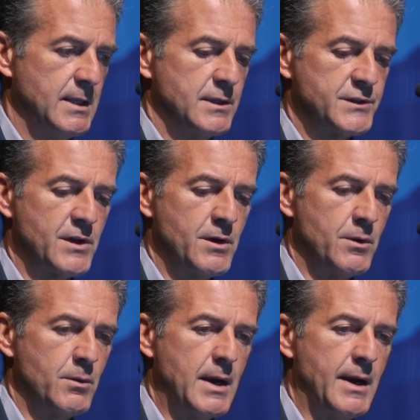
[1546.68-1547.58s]

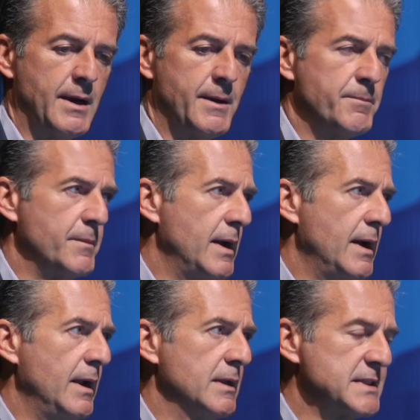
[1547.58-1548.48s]
So
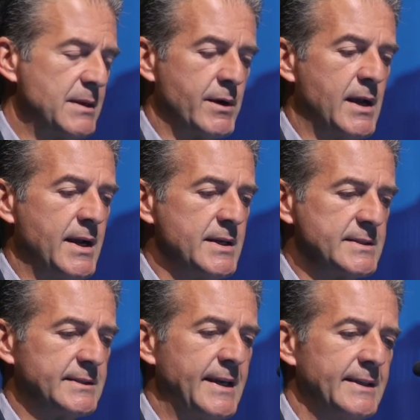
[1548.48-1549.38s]
I'll summarize
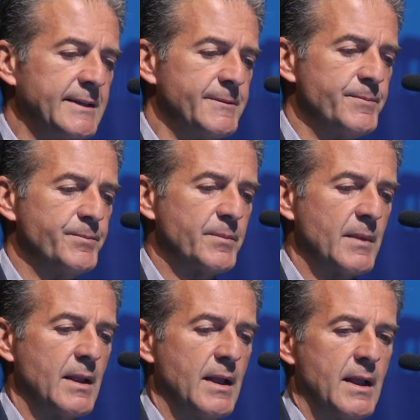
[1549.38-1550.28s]
the data.
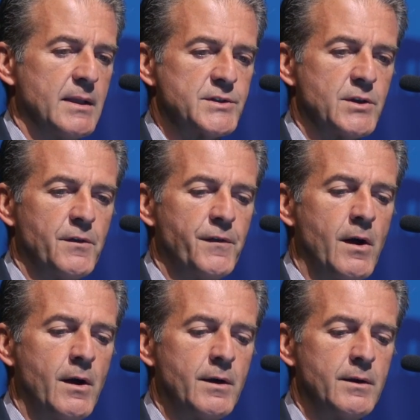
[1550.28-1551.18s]
So
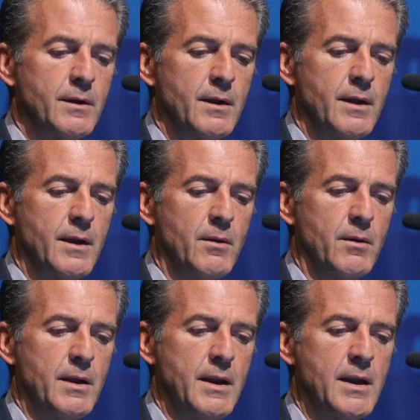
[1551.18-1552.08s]
far,
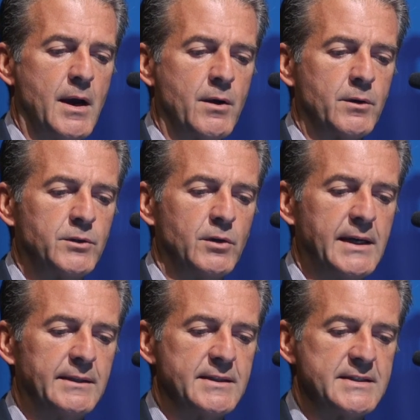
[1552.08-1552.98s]
in our
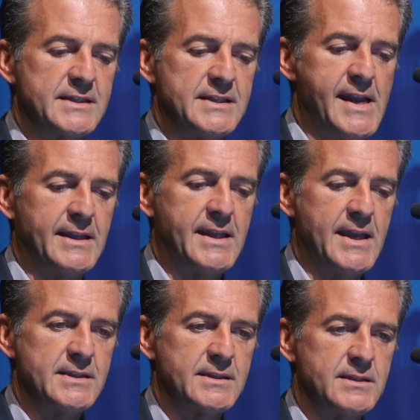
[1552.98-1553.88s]
268
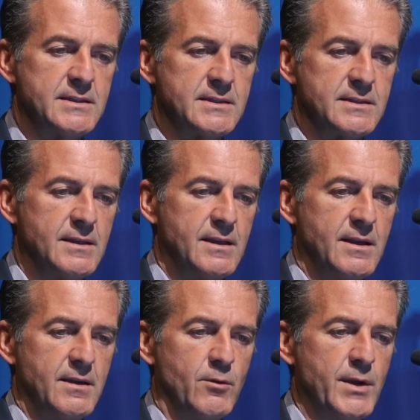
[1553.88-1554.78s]
cases,
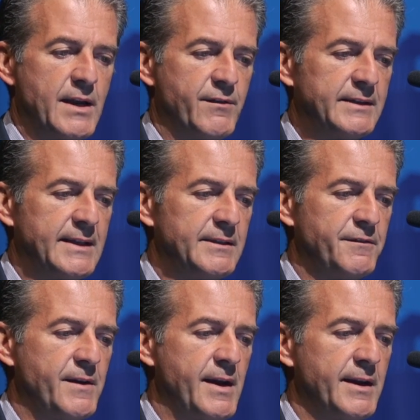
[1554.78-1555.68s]
we have
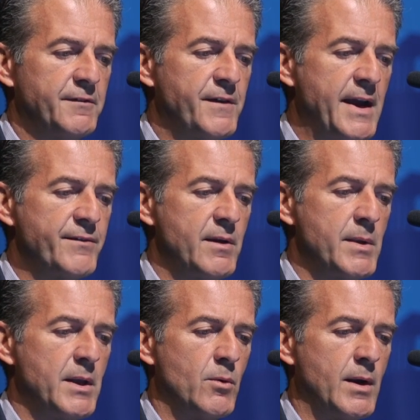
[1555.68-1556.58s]
identified 5
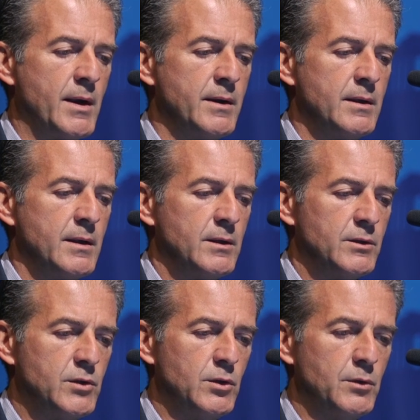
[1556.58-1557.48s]
MEN1,
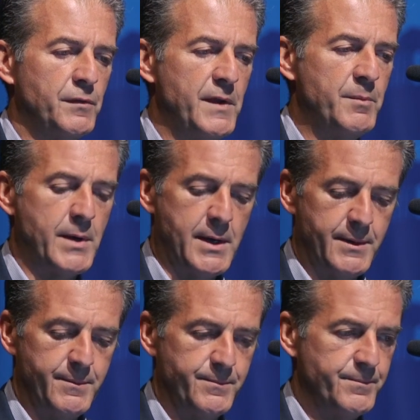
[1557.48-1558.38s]
2
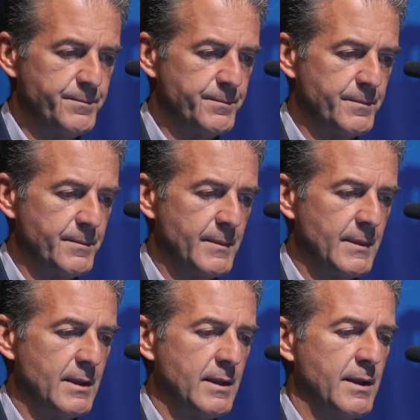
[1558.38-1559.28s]
FIPA,
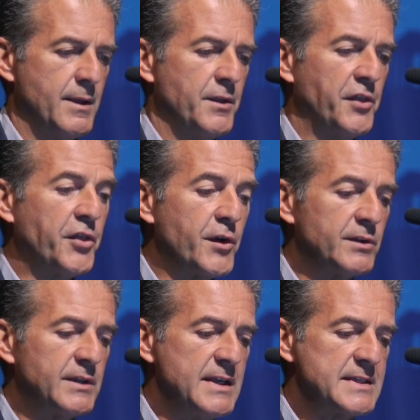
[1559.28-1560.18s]

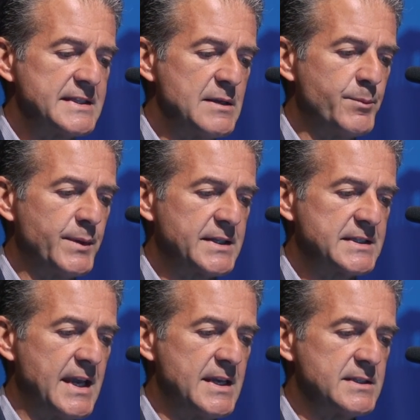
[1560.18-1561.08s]
13 simplex
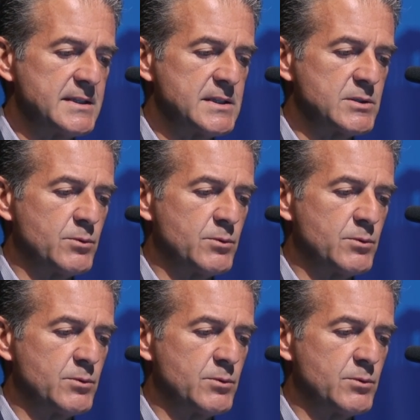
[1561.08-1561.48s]
cases